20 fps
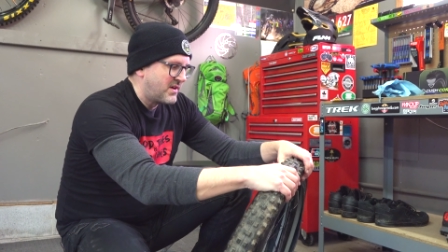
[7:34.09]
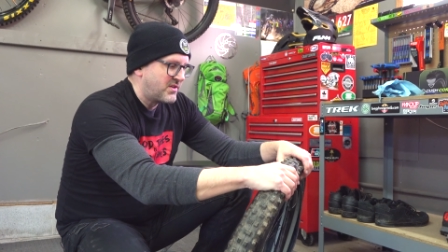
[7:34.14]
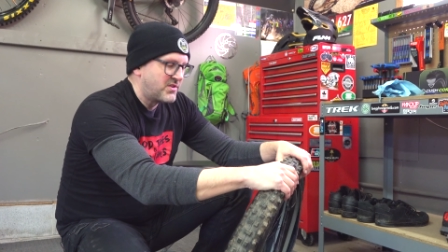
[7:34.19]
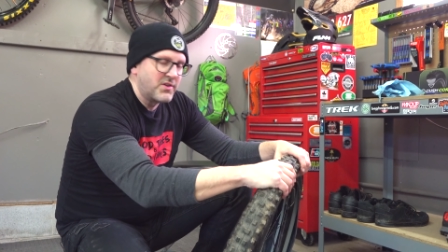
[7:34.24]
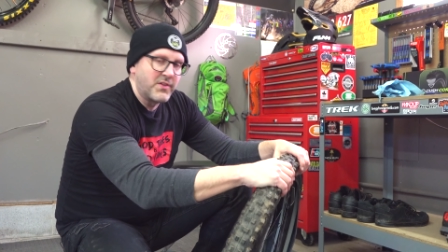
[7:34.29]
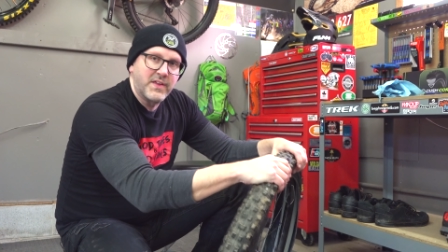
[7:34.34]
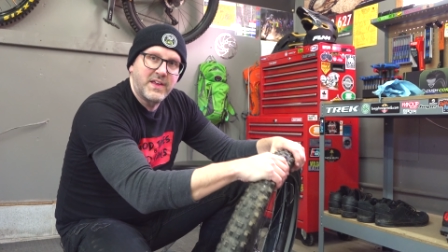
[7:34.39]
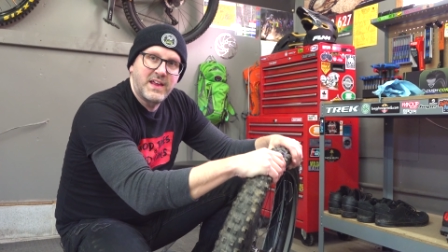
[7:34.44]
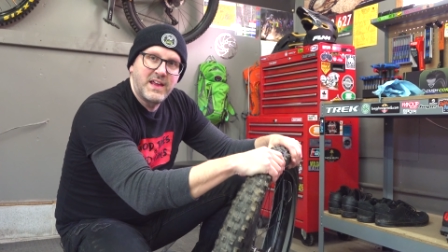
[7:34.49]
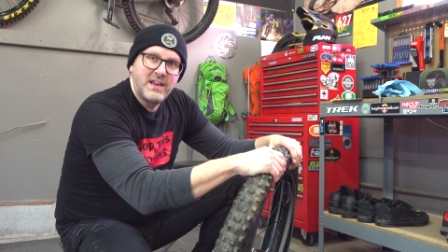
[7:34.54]

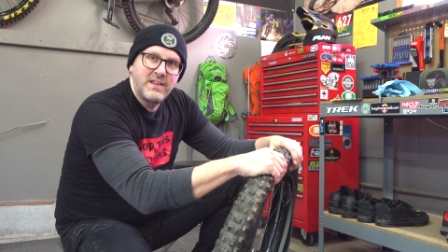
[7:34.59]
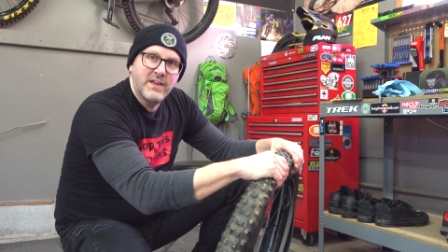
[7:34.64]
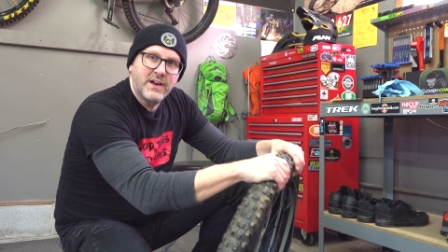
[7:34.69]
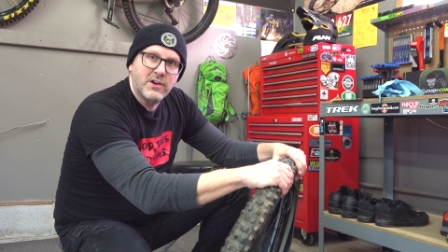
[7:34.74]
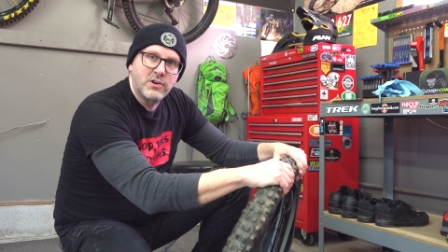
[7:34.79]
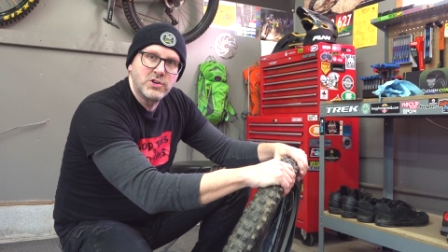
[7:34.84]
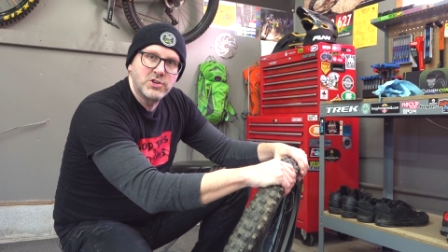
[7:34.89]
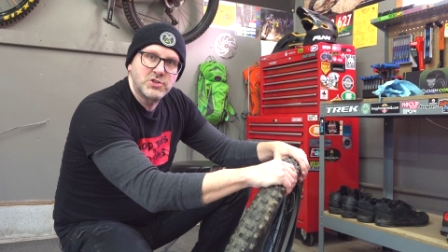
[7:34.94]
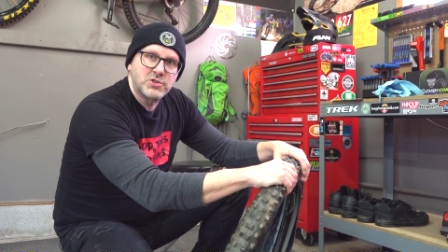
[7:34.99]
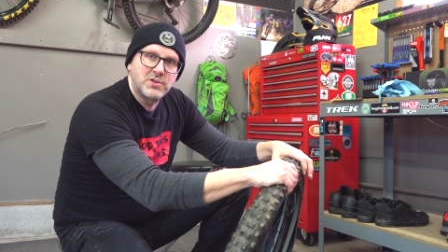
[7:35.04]
so the key that
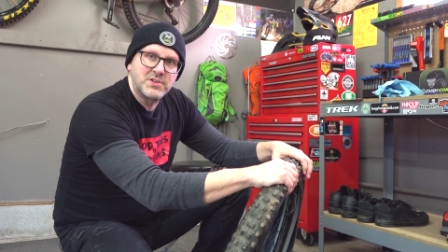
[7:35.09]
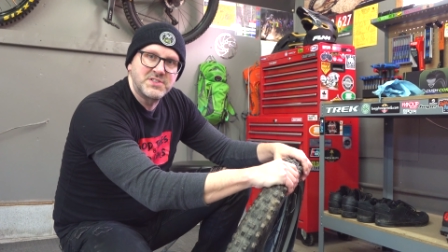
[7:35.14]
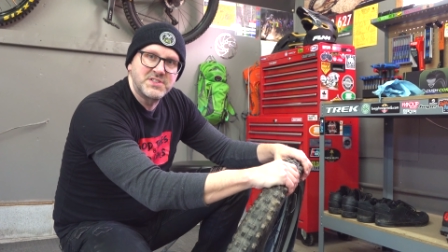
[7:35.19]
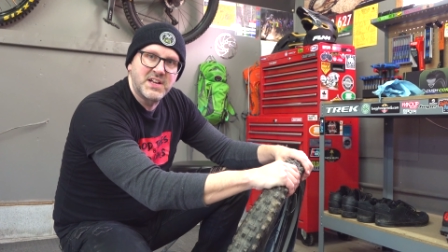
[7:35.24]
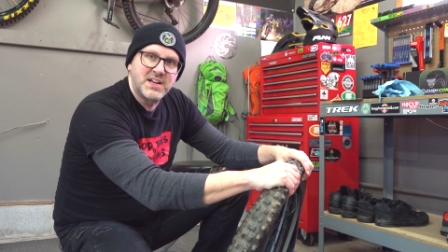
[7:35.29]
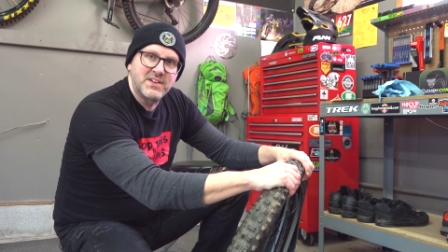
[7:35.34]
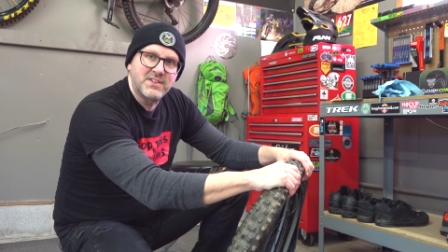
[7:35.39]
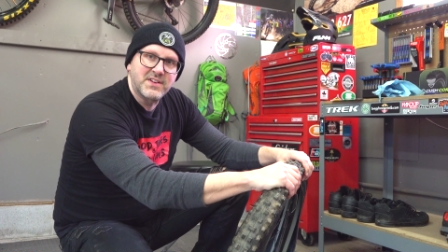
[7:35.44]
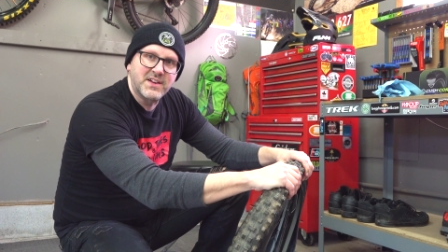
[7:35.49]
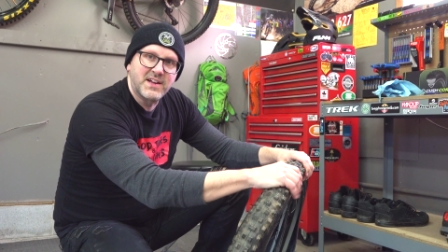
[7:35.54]
Cush Core
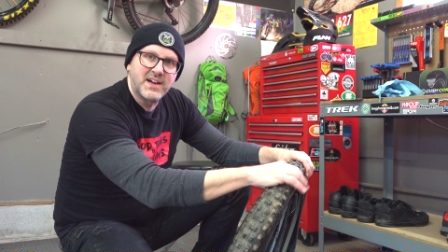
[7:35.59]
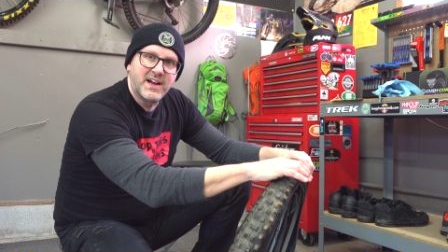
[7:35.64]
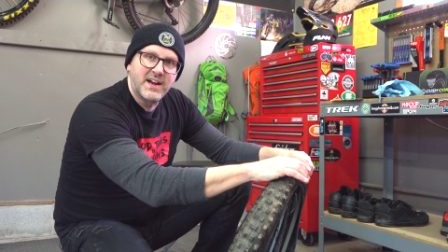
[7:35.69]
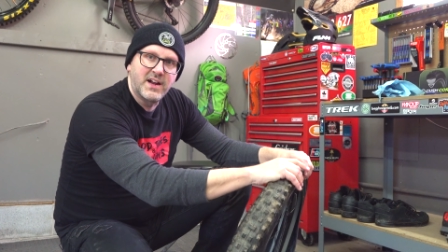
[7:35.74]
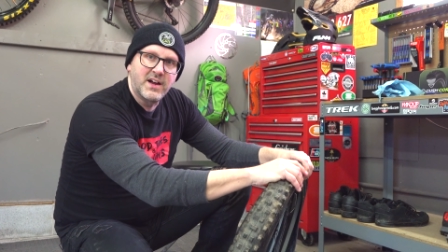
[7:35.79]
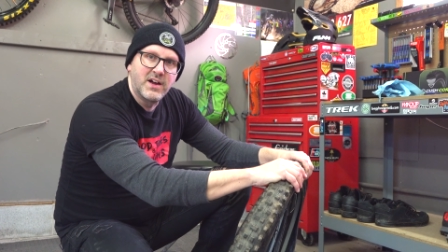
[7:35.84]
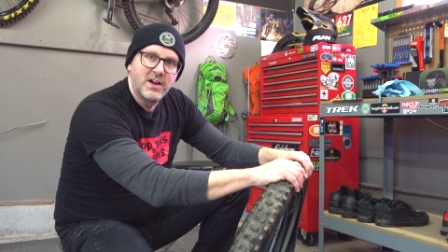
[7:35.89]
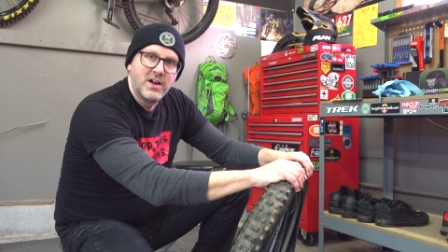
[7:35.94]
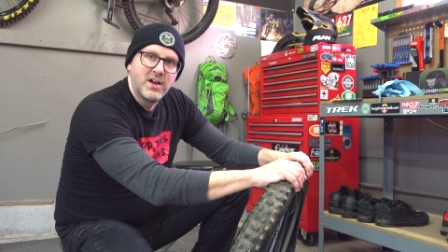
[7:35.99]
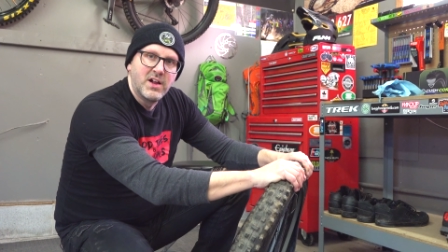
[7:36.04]
said is to kind
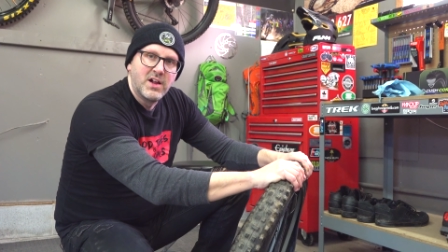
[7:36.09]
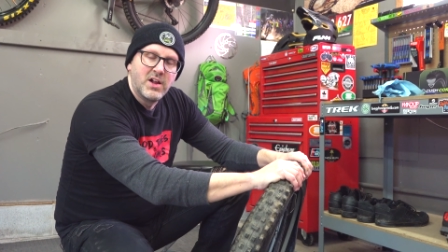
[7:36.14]
of